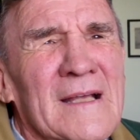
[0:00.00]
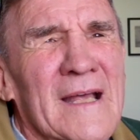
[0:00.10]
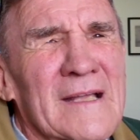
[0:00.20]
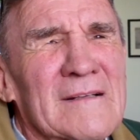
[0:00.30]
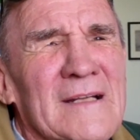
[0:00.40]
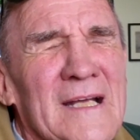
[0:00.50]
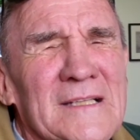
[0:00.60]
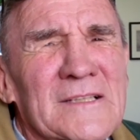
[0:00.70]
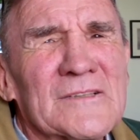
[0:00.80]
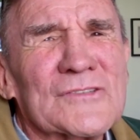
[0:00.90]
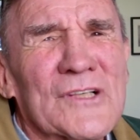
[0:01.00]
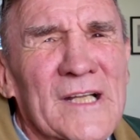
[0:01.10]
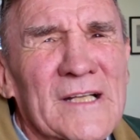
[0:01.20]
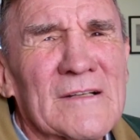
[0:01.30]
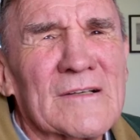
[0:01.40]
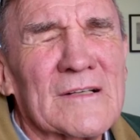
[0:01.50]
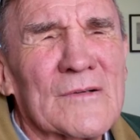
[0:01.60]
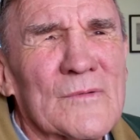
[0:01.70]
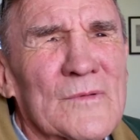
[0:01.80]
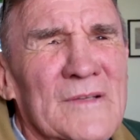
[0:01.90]
8 or 9 years later,
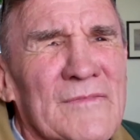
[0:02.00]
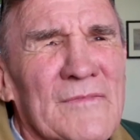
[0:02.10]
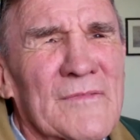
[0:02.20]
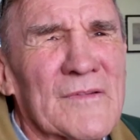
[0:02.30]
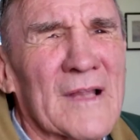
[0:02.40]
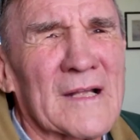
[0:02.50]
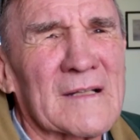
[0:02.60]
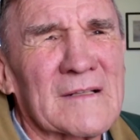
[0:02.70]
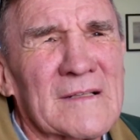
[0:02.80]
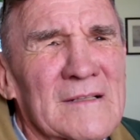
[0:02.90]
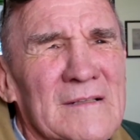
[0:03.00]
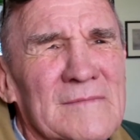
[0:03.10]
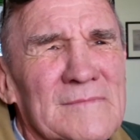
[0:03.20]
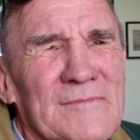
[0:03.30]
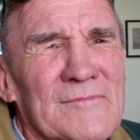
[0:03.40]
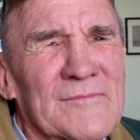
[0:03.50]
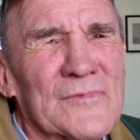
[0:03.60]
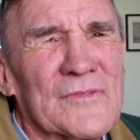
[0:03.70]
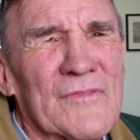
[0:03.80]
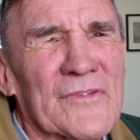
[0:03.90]
with like
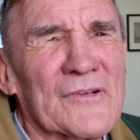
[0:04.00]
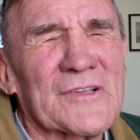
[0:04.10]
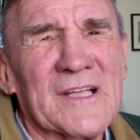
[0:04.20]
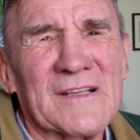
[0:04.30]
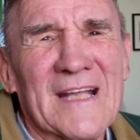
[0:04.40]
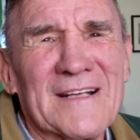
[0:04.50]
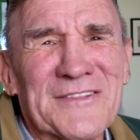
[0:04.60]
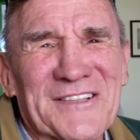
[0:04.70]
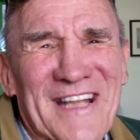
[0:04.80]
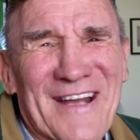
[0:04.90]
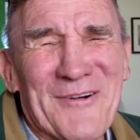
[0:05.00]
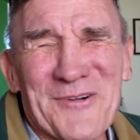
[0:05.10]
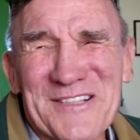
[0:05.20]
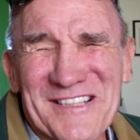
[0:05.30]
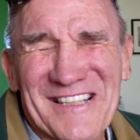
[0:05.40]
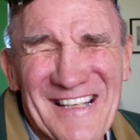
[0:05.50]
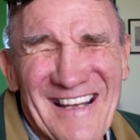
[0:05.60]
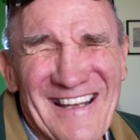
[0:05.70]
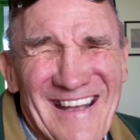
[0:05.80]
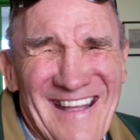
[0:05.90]
13,000 hours,
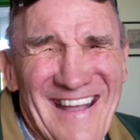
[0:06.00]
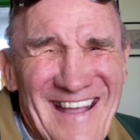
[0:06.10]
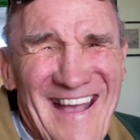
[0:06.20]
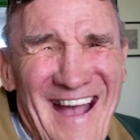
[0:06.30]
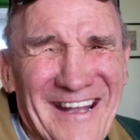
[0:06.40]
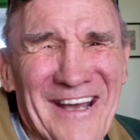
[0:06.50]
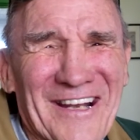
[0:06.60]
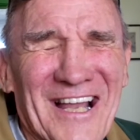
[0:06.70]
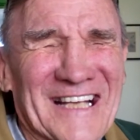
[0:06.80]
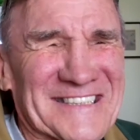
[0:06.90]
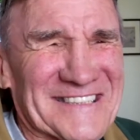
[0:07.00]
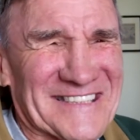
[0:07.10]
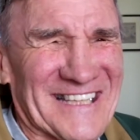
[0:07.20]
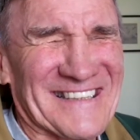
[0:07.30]
I got a license.